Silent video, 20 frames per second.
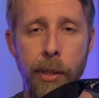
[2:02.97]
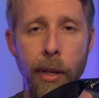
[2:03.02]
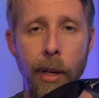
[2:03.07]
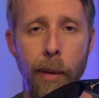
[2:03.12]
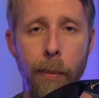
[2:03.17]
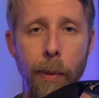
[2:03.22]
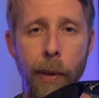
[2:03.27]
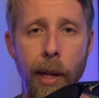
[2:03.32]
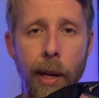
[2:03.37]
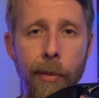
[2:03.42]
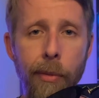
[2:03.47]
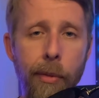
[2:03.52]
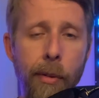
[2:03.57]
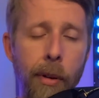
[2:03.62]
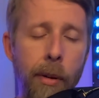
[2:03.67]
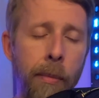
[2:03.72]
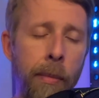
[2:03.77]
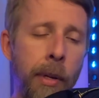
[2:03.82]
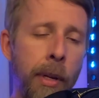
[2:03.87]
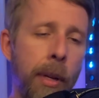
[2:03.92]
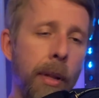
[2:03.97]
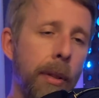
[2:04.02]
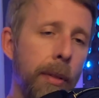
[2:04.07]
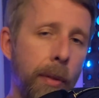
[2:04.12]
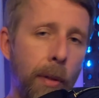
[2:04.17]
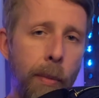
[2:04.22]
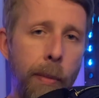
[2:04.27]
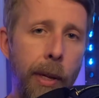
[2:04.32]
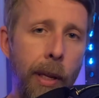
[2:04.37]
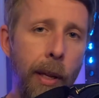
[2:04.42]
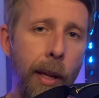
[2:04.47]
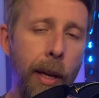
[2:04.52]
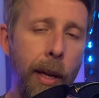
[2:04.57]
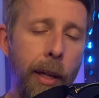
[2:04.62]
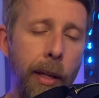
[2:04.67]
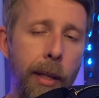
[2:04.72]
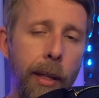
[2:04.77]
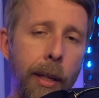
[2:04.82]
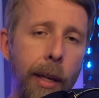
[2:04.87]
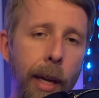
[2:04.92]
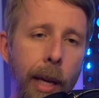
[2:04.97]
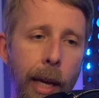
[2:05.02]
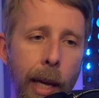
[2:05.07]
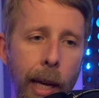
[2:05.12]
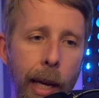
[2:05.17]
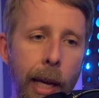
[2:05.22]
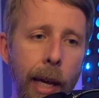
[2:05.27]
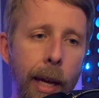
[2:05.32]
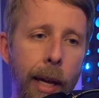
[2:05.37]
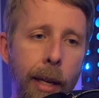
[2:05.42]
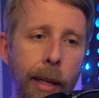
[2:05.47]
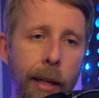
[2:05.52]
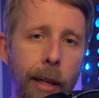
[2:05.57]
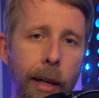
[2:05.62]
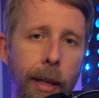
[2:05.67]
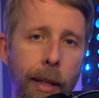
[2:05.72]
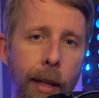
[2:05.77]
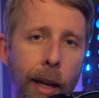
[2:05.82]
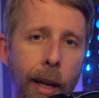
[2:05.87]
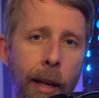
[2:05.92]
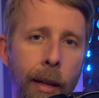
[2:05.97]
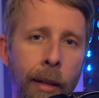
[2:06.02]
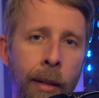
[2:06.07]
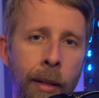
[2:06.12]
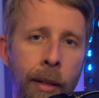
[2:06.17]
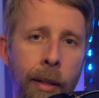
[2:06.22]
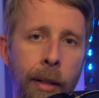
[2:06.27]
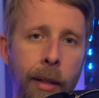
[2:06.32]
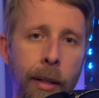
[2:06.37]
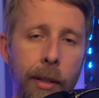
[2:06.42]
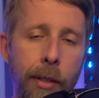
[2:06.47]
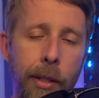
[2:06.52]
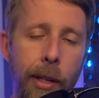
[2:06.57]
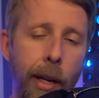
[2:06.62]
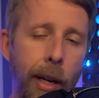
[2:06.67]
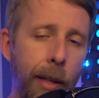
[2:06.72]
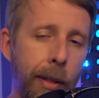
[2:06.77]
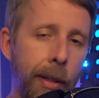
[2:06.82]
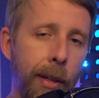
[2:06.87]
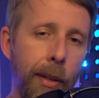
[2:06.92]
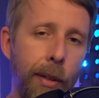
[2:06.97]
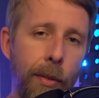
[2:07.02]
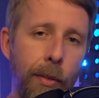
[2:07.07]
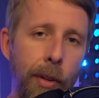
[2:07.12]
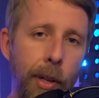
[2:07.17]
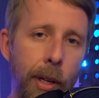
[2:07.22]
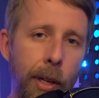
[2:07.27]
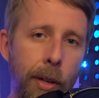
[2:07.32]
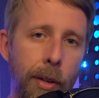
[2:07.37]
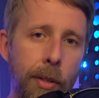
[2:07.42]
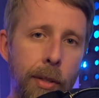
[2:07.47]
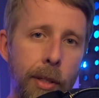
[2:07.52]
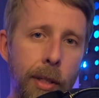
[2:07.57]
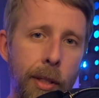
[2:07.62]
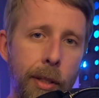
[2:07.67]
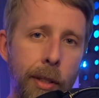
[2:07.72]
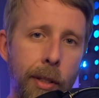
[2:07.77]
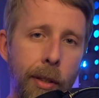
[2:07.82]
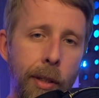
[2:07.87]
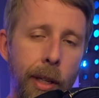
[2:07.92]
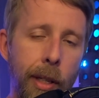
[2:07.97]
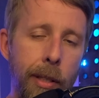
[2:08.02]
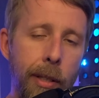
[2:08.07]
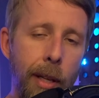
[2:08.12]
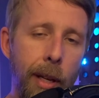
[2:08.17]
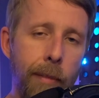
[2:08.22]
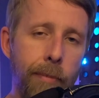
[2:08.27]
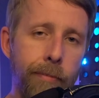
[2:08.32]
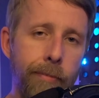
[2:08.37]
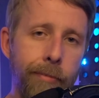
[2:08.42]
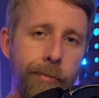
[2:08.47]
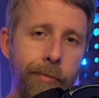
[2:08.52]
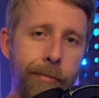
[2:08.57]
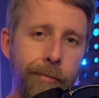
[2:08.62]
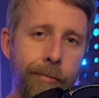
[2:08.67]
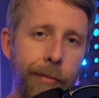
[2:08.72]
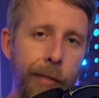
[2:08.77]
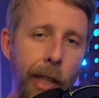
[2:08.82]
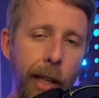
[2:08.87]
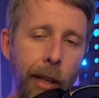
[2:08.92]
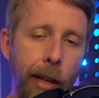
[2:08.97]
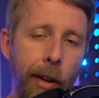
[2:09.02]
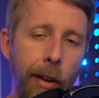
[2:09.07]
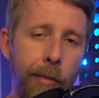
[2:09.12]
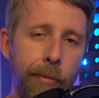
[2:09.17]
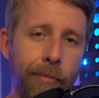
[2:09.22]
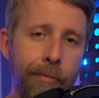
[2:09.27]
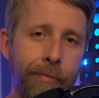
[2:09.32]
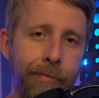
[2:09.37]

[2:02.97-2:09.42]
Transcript: on a platform, throw me a like, and yeah, check out the other videos, and until next time, take care.